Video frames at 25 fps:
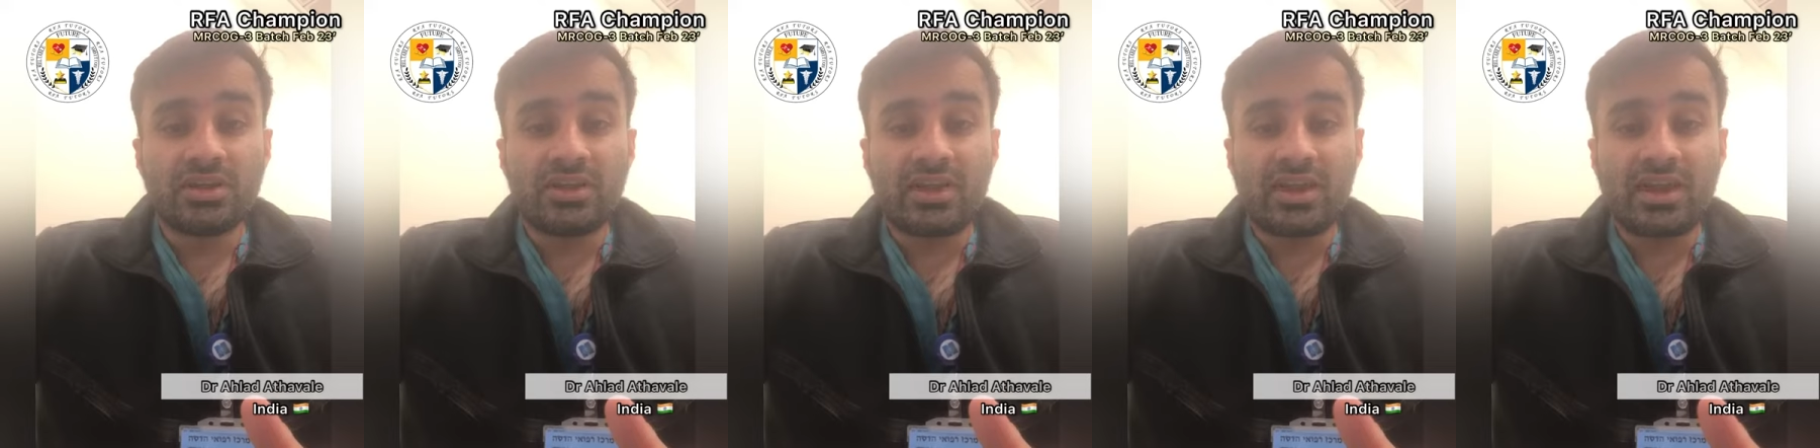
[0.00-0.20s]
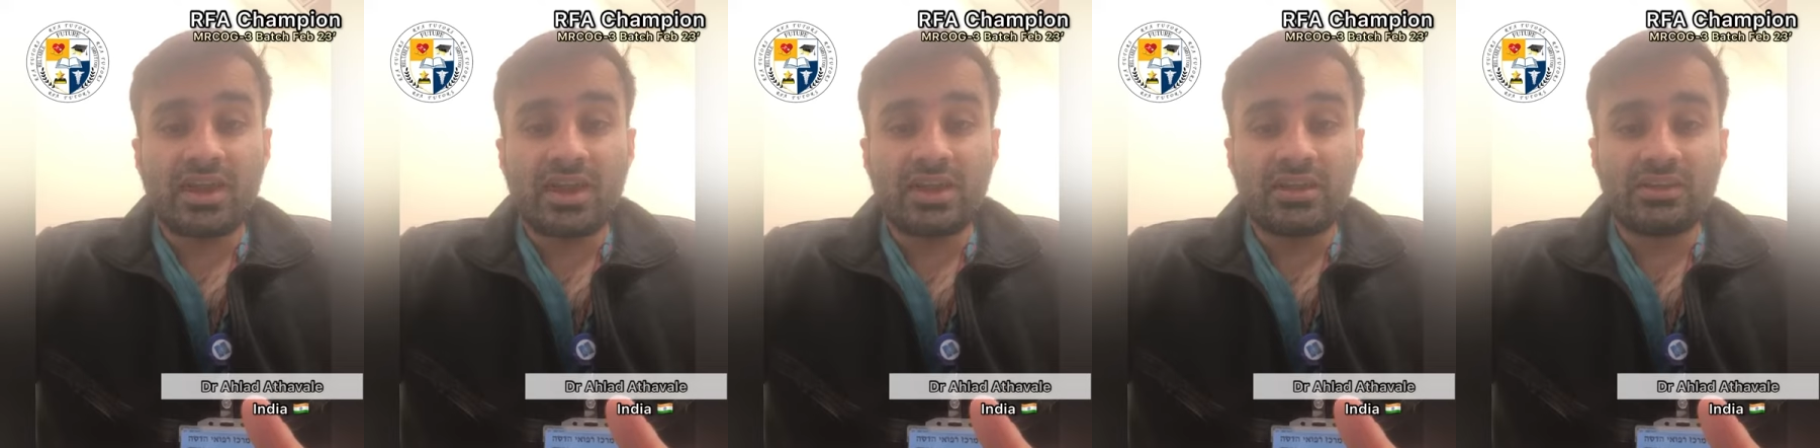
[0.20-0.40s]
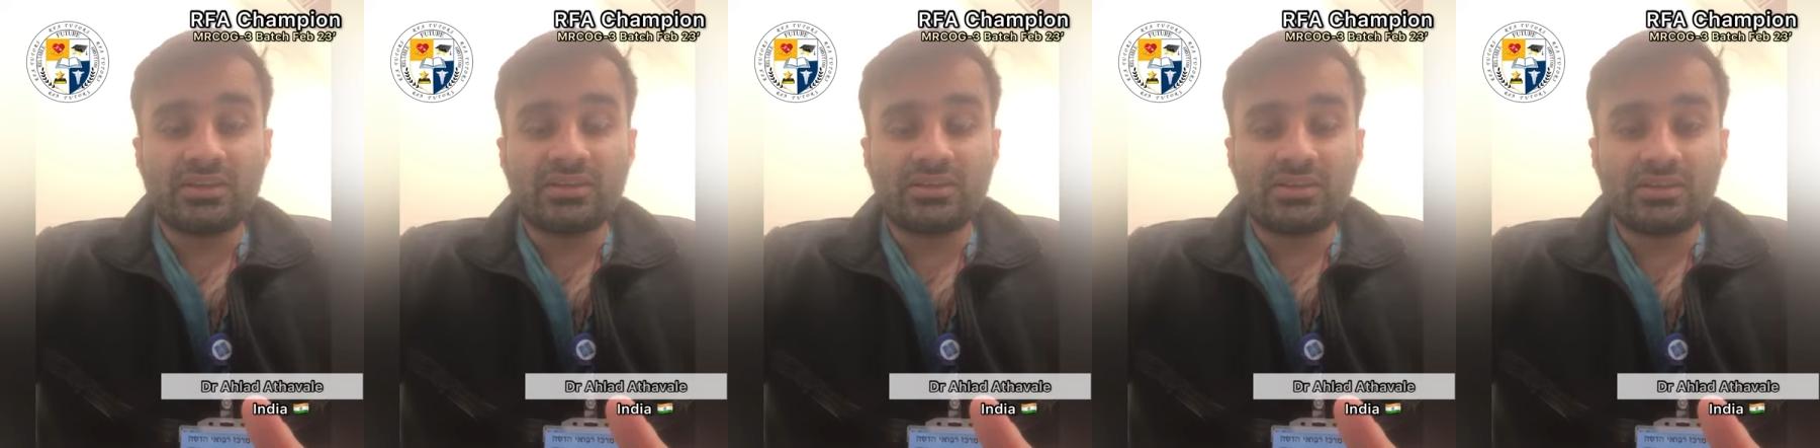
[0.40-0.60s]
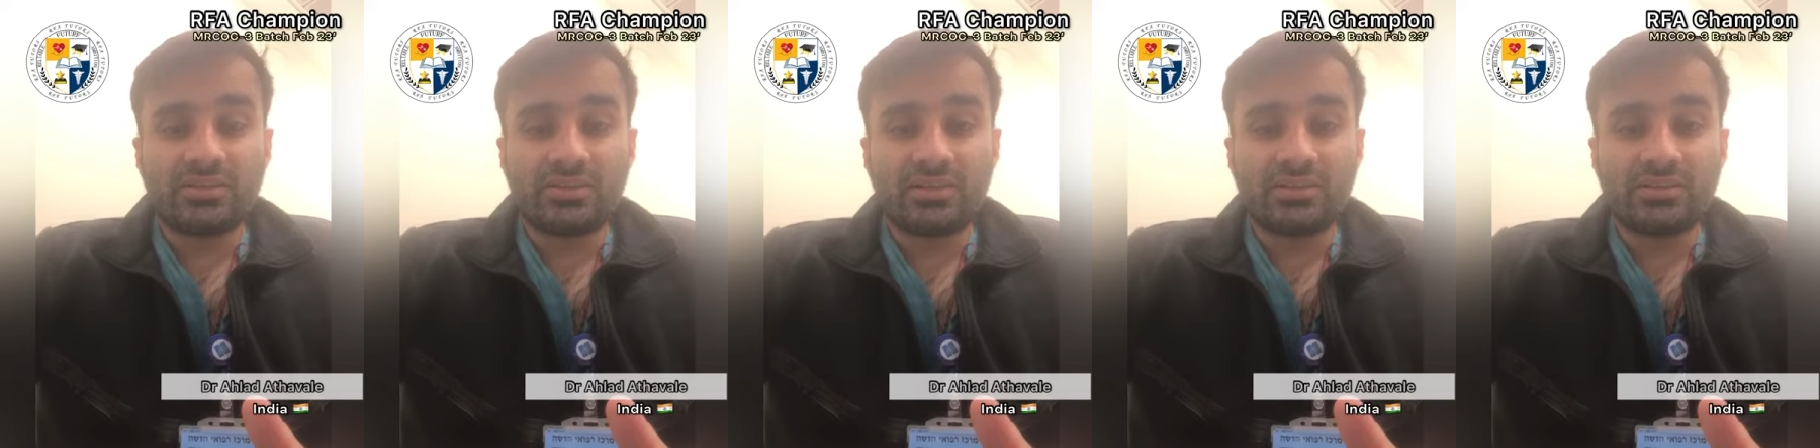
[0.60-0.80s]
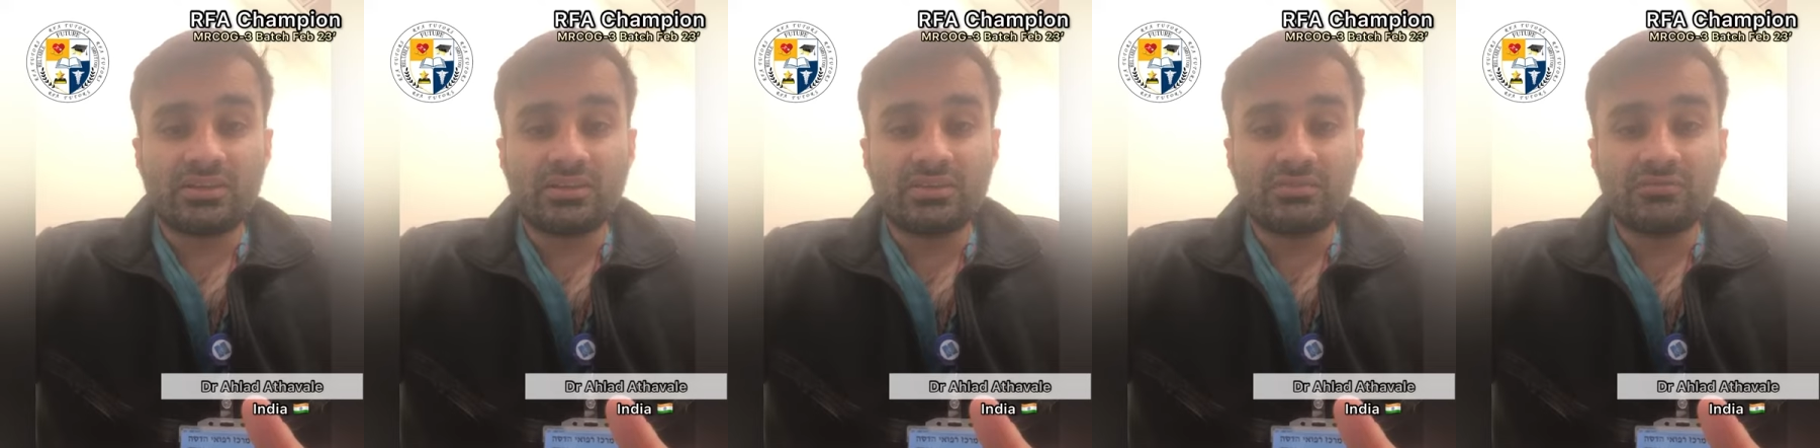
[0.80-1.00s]

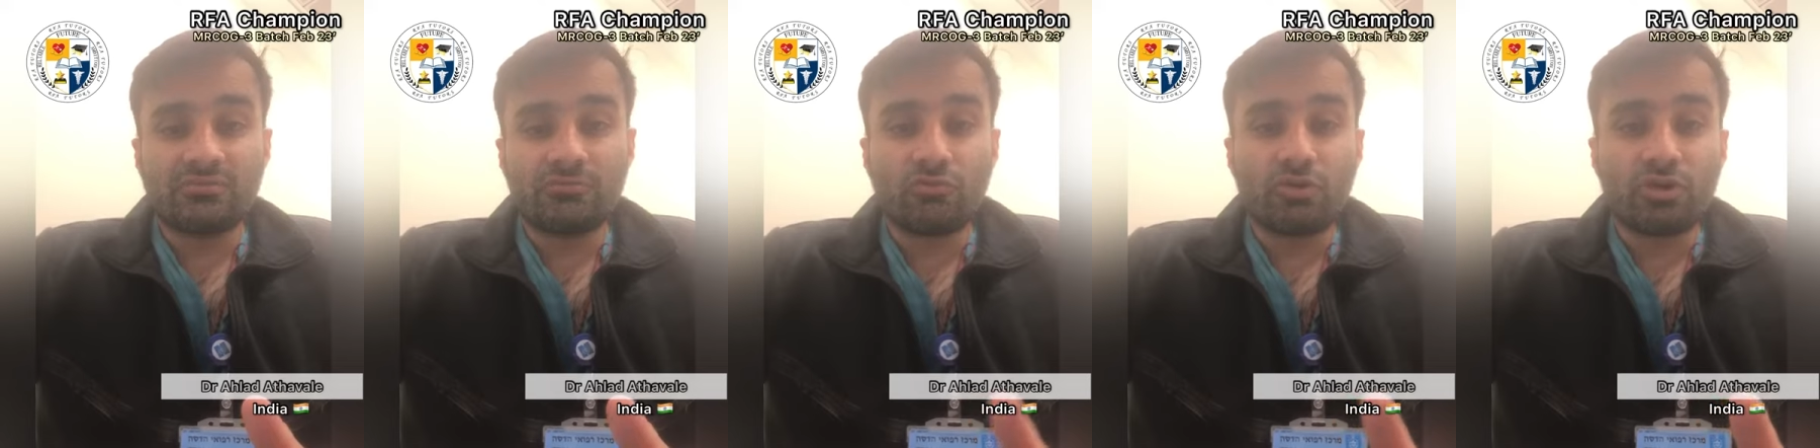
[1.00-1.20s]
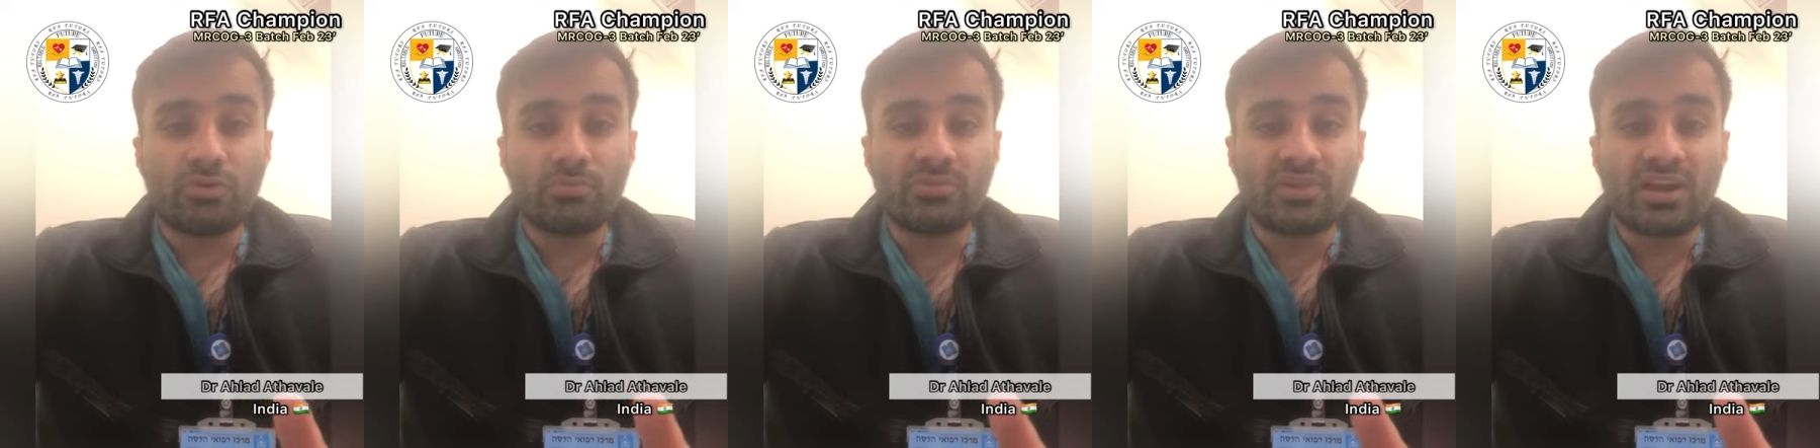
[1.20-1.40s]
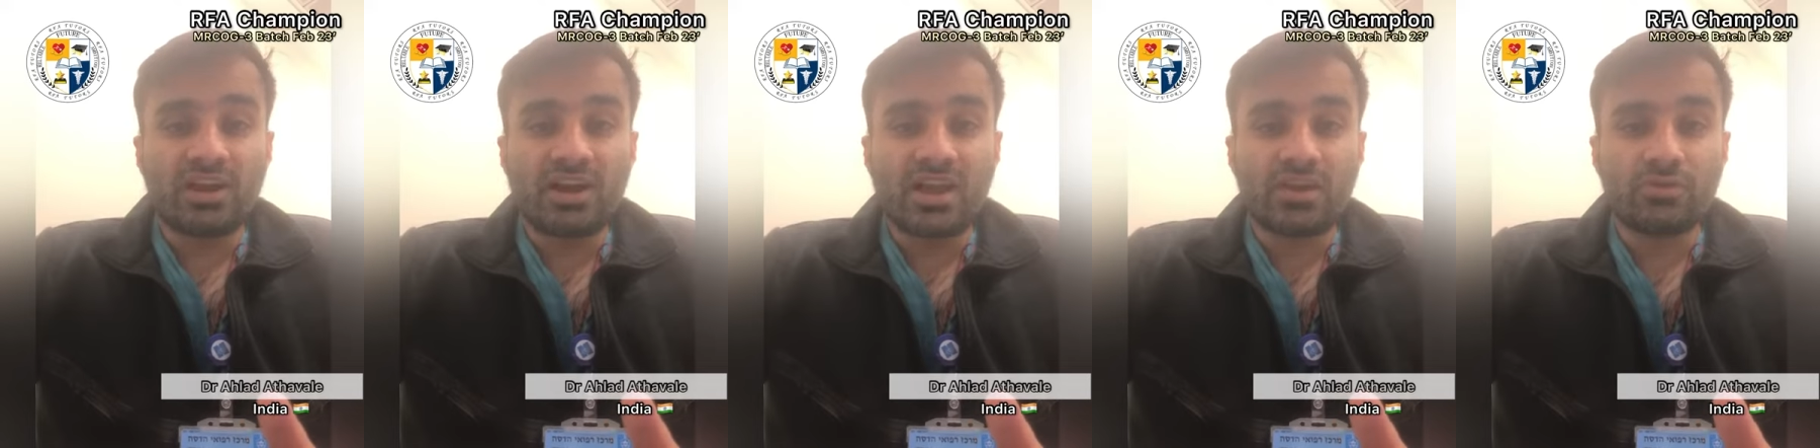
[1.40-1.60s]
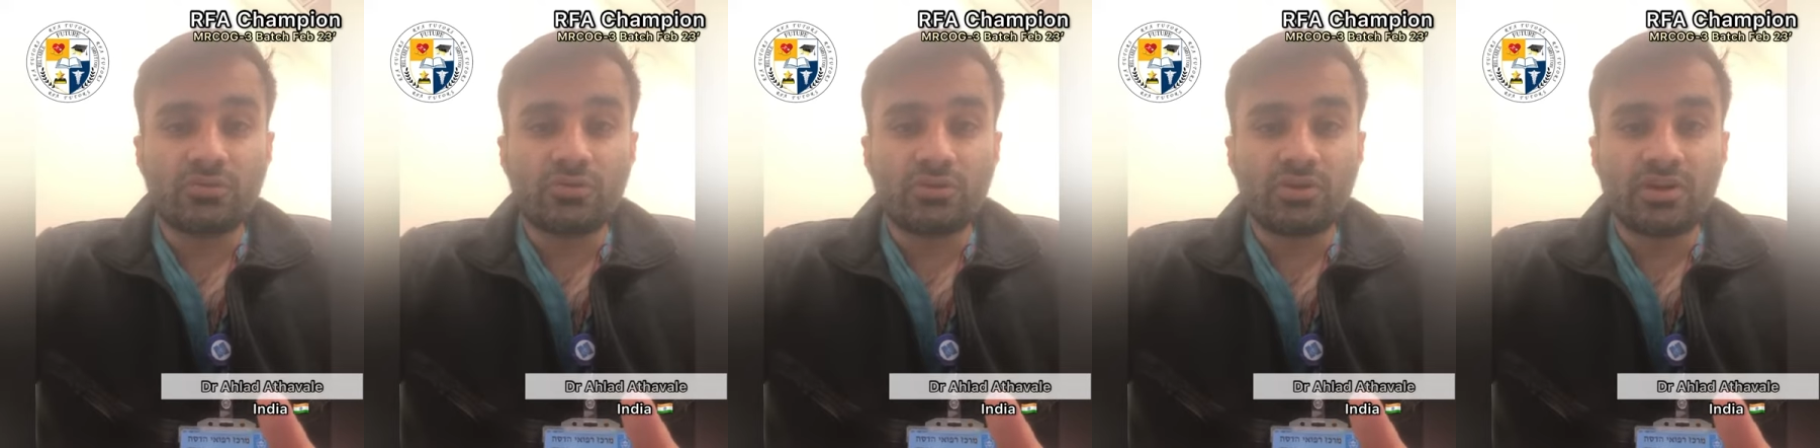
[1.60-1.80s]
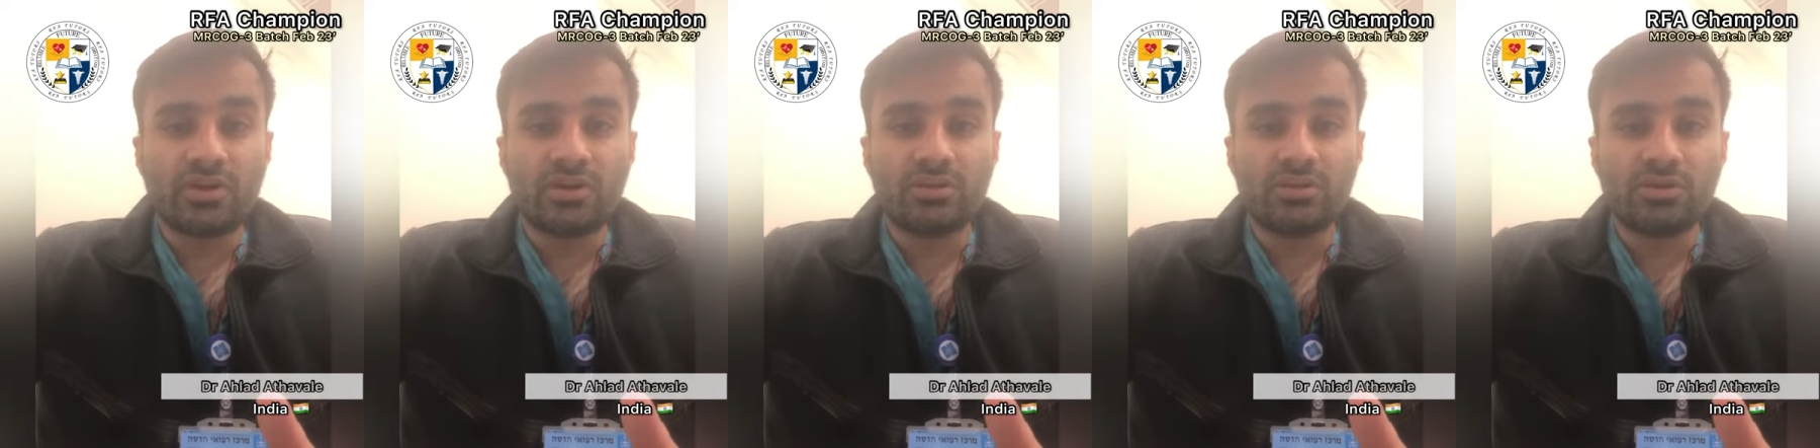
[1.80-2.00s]
and from that I
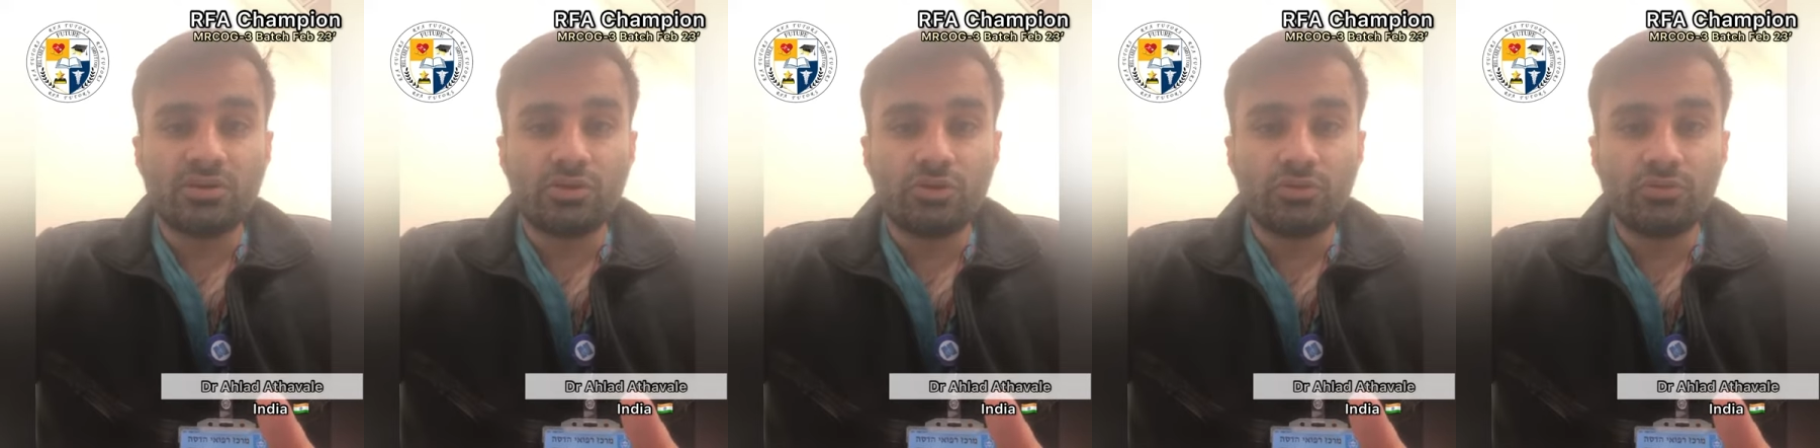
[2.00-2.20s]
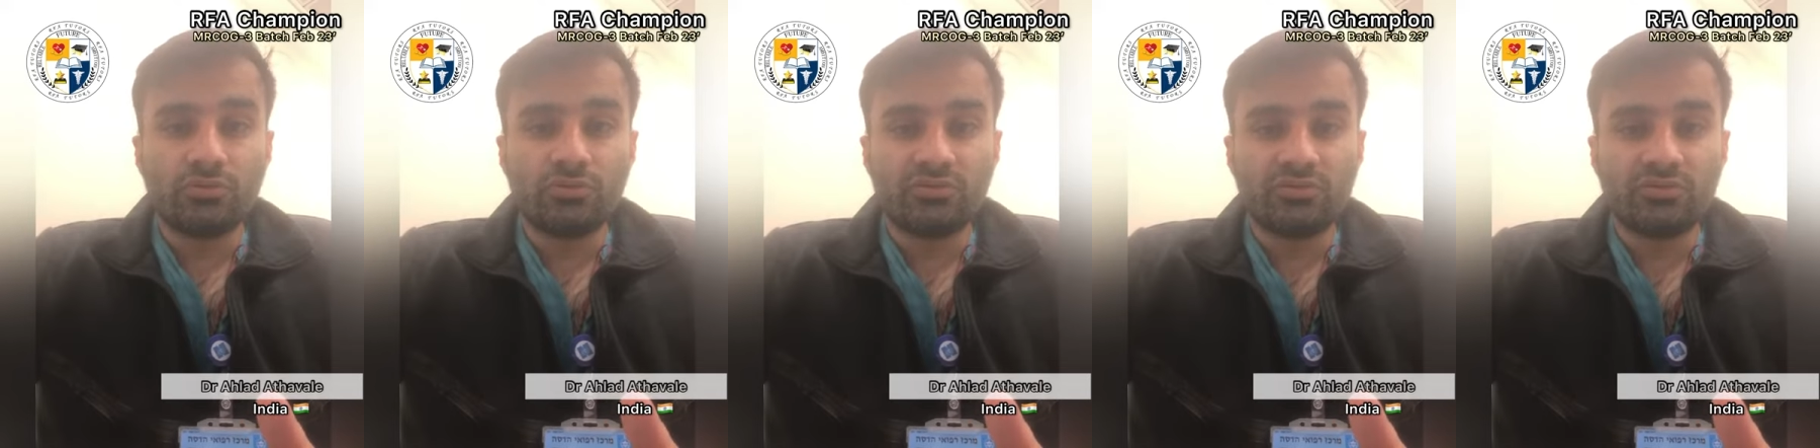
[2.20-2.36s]
could get new